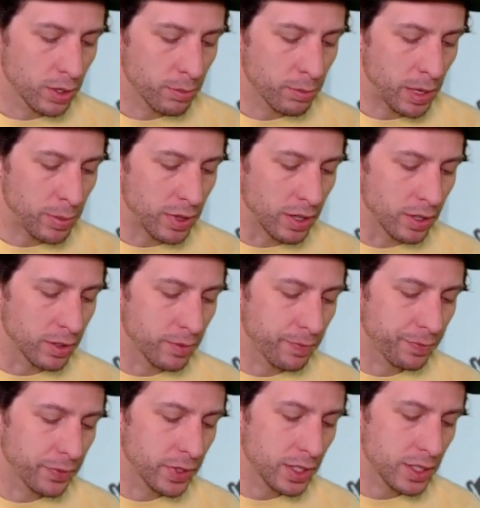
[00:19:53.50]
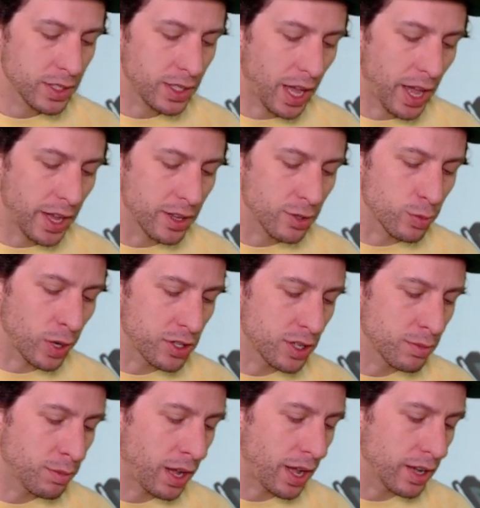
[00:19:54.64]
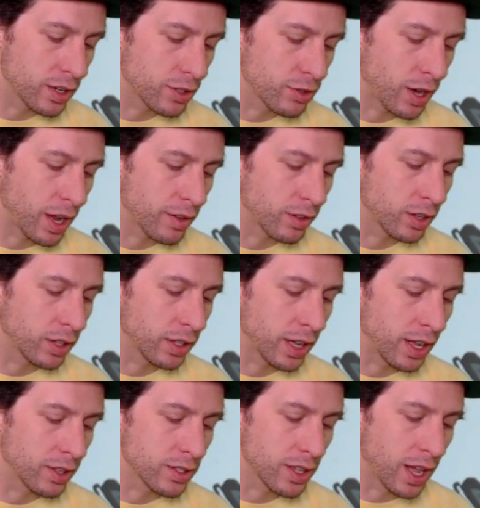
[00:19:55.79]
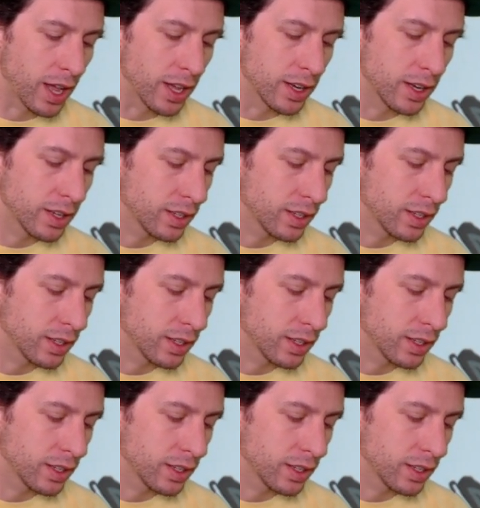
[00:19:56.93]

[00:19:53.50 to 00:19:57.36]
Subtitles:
Maybe the sky is rushing by your driver on the outside.